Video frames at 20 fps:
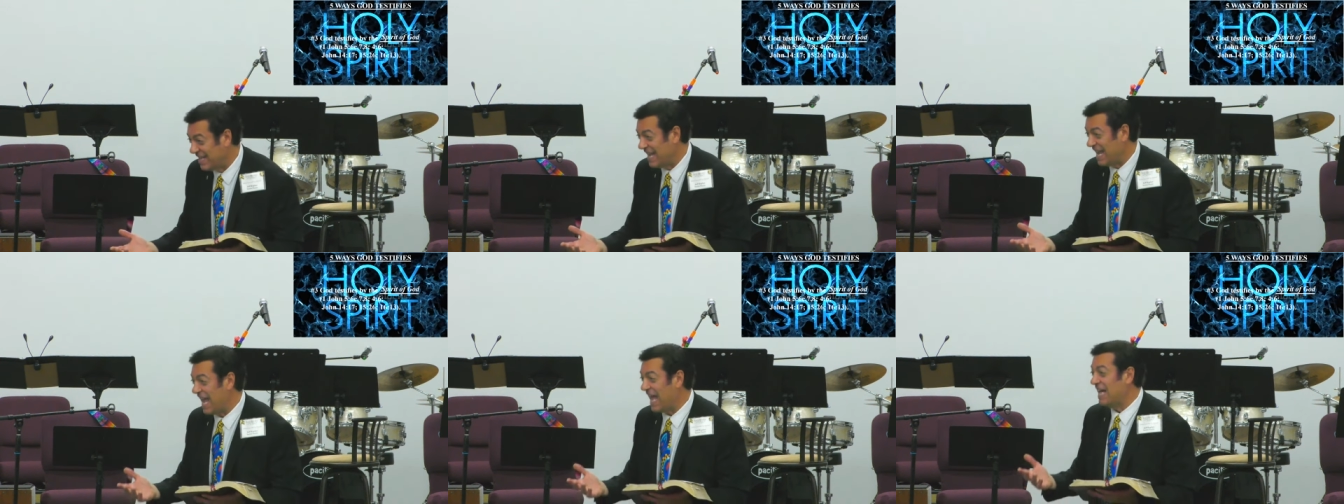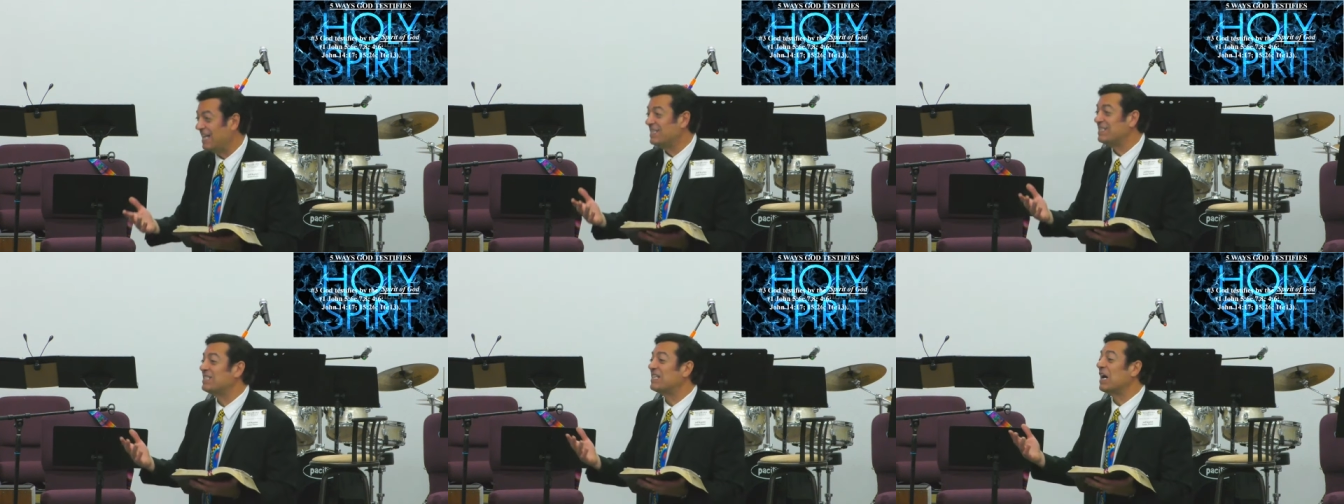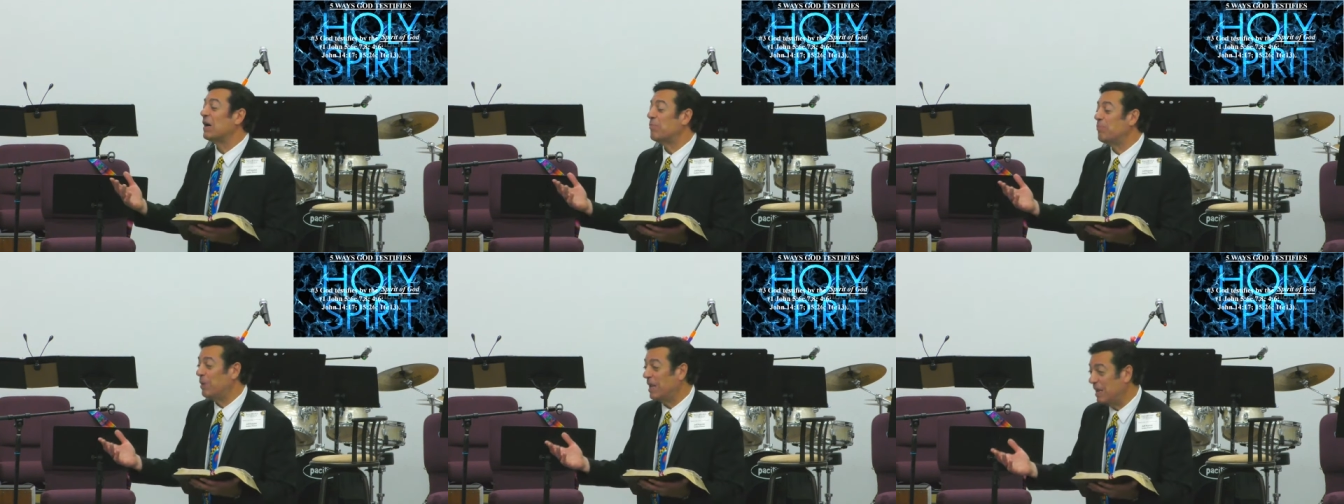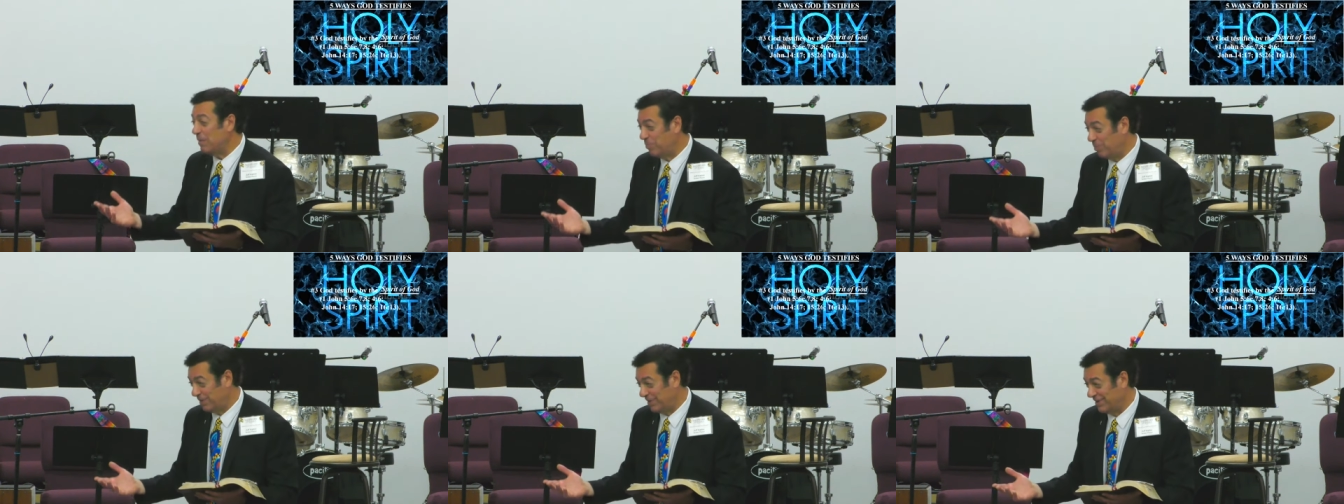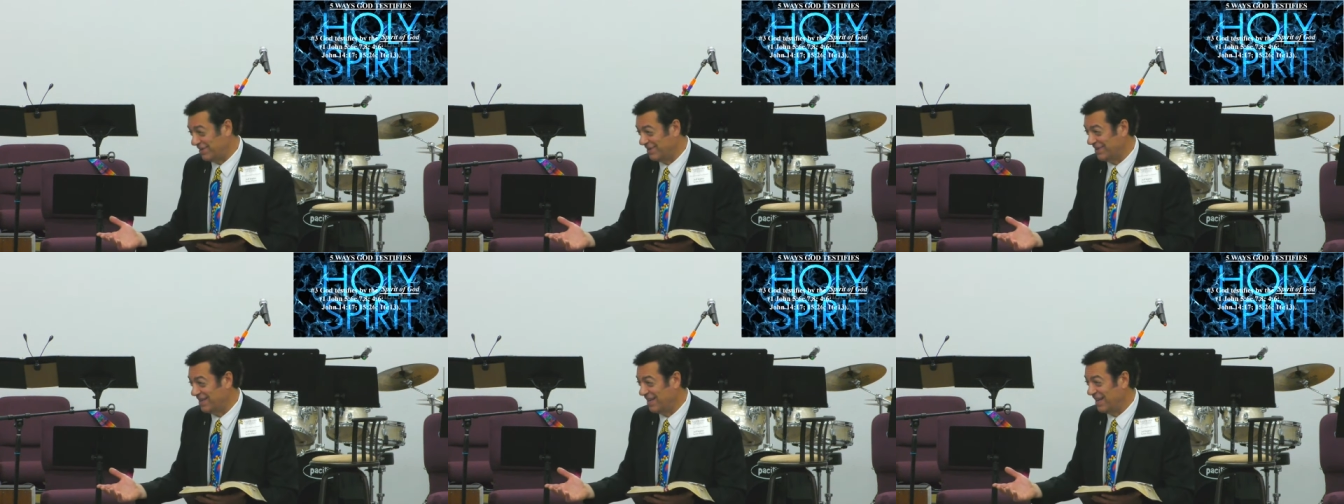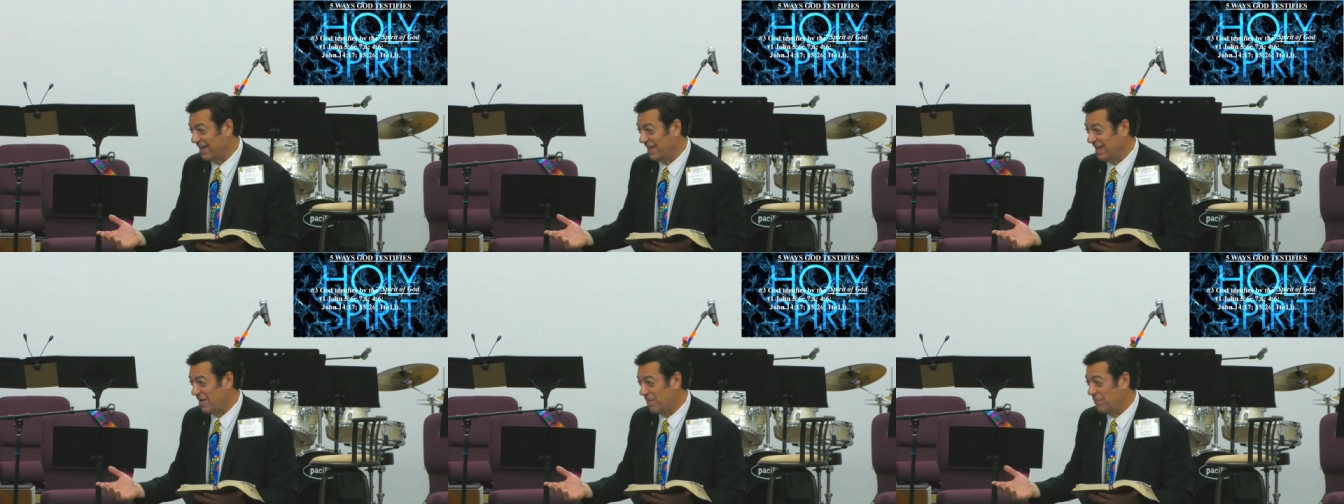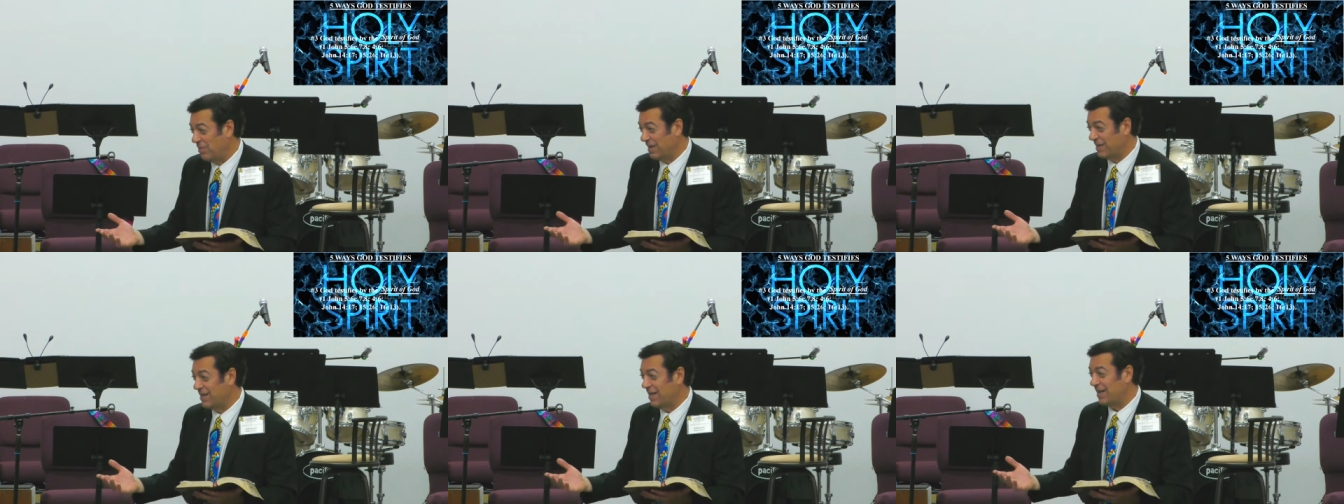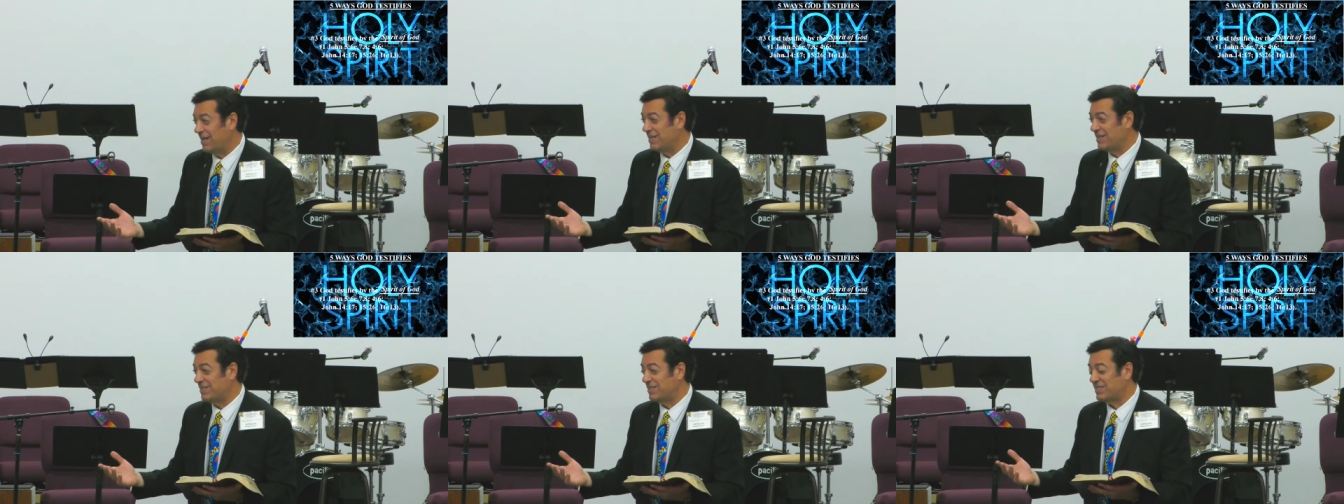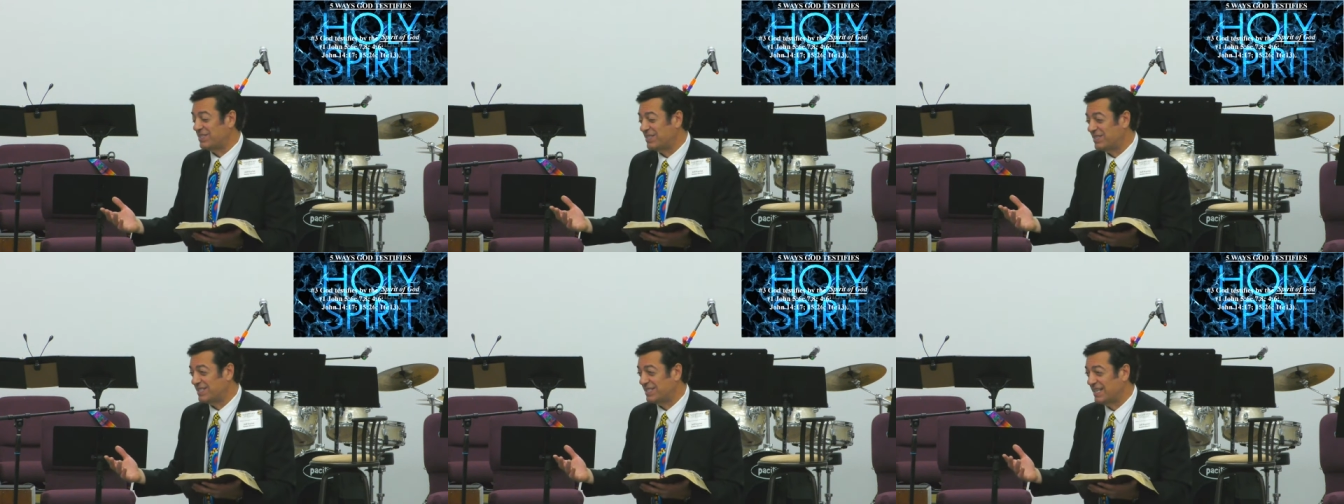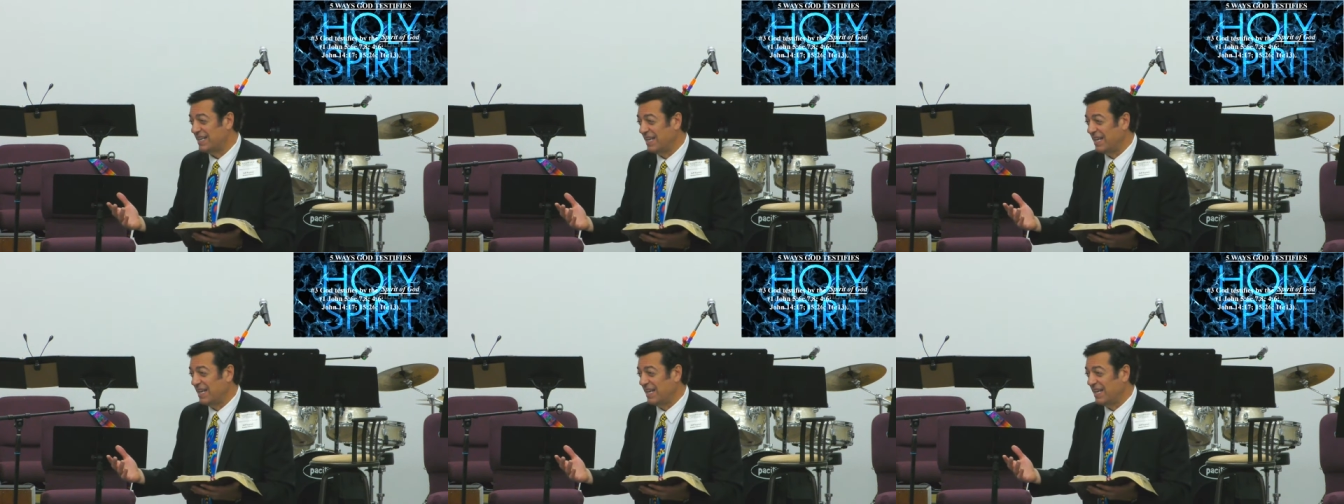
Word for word: as a people because